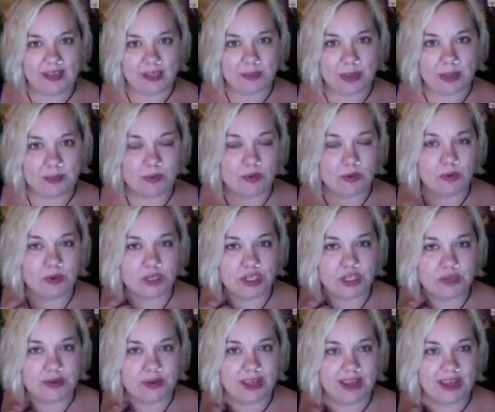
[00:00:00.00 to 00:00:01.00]
people were
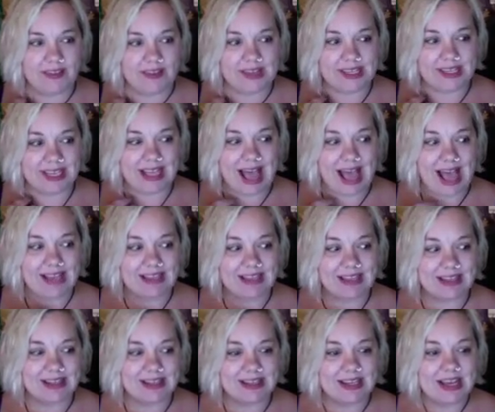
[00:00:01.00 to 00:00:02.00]
doing in these
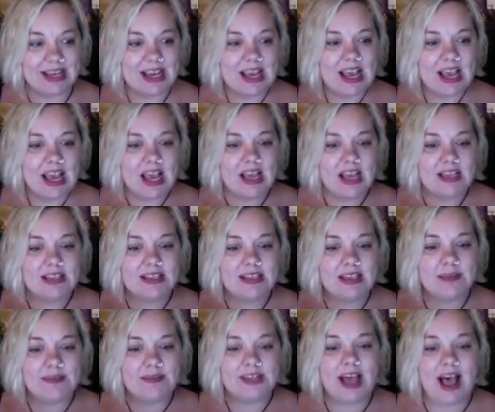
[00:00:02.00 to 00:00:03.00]
classes,
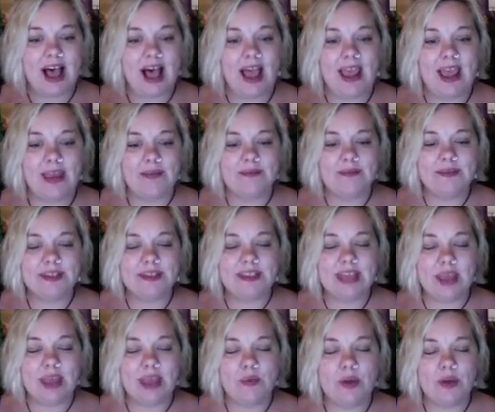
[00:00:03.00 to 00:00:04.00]
sometimes
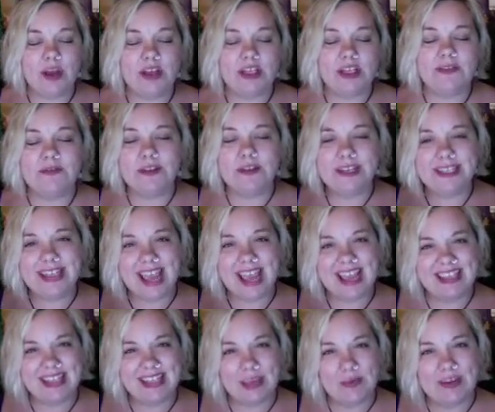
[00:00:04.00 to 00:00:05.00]
on different
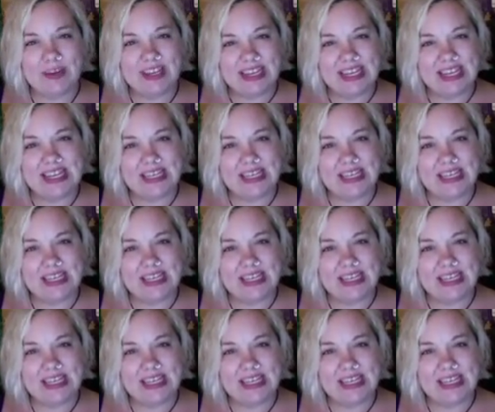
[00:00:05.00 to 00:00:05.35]
days, they would need